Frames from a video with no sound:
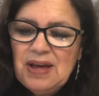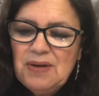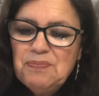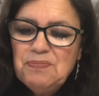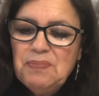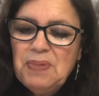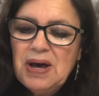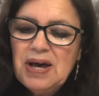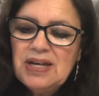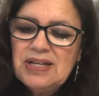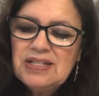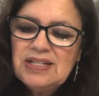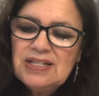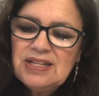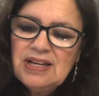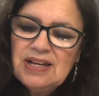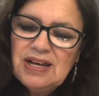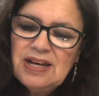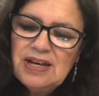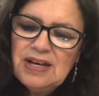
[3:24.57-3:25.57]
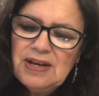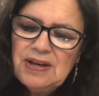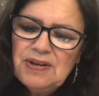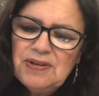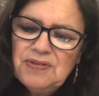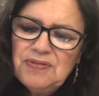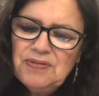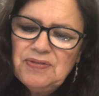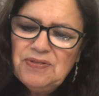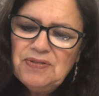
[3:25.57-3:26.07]
But
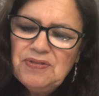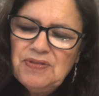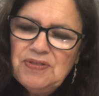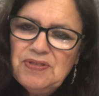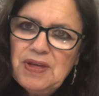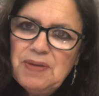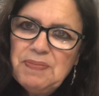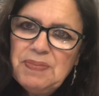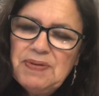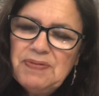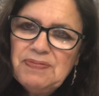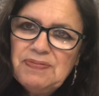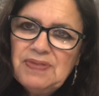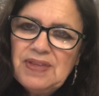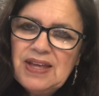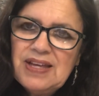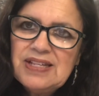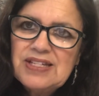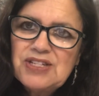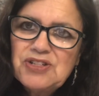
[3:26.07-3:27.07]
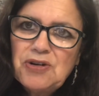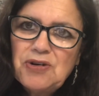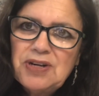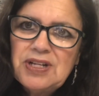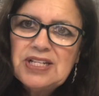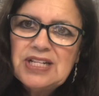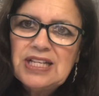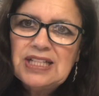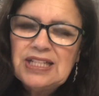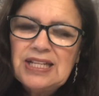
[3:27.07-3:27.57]
they
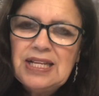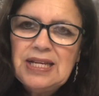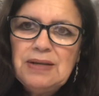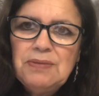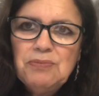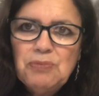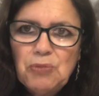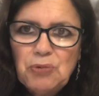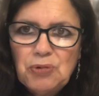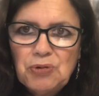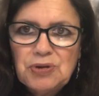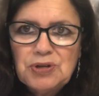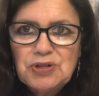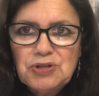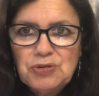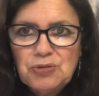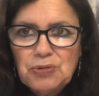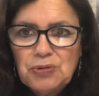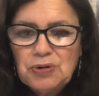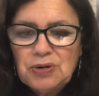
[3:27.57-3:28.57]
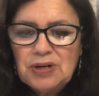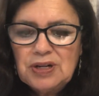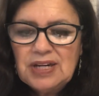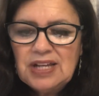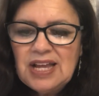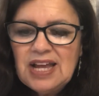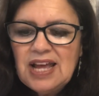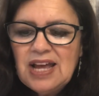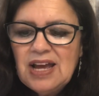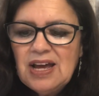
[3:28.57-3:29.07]
started to lean more toward
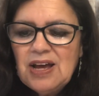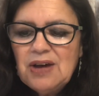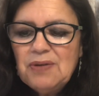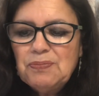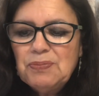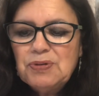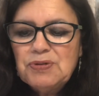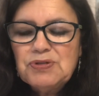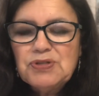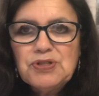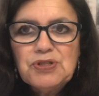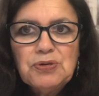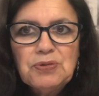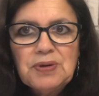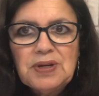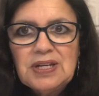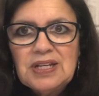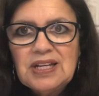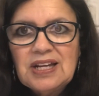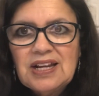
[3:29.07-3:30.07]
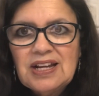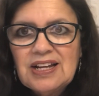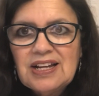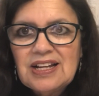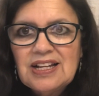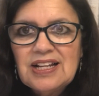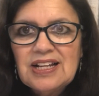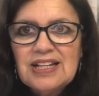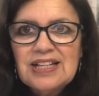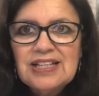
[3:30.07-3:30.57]
pursuing
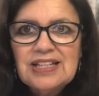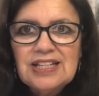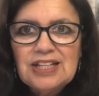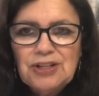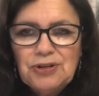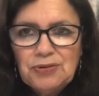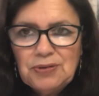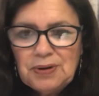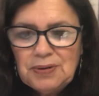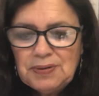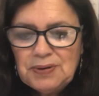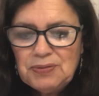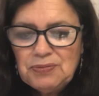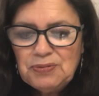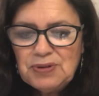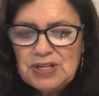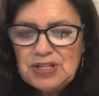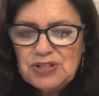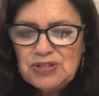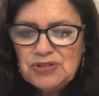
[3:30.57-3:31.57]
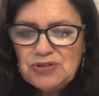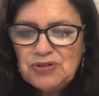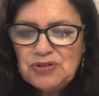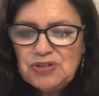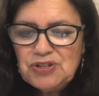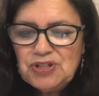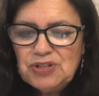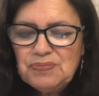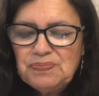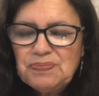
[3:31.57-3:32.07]
literary
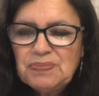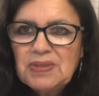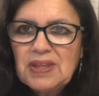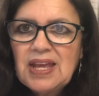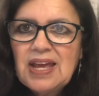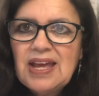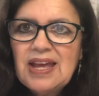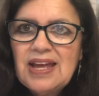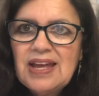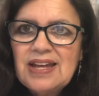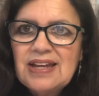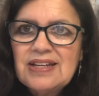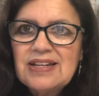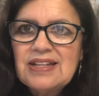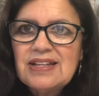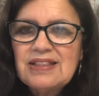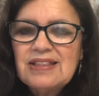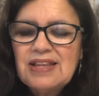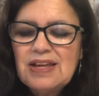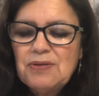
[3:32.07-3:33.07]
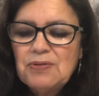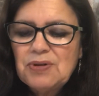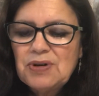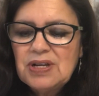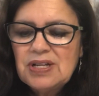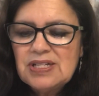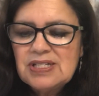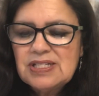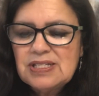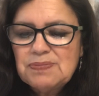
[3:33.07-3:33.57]
research. And they were
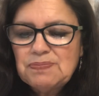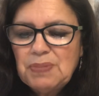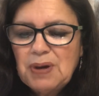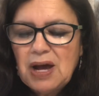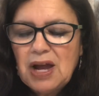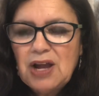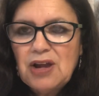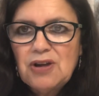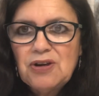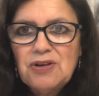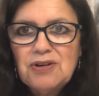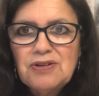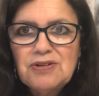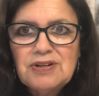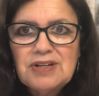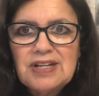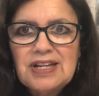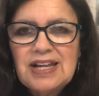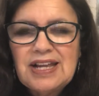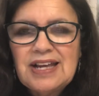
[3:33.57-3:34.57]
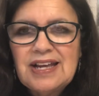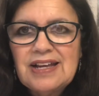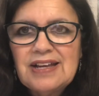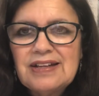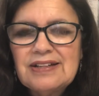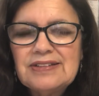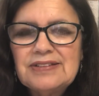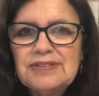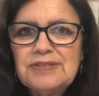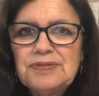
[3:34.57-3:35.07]
inspired
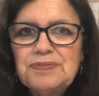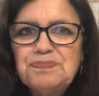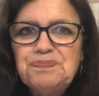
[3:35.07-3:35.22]
and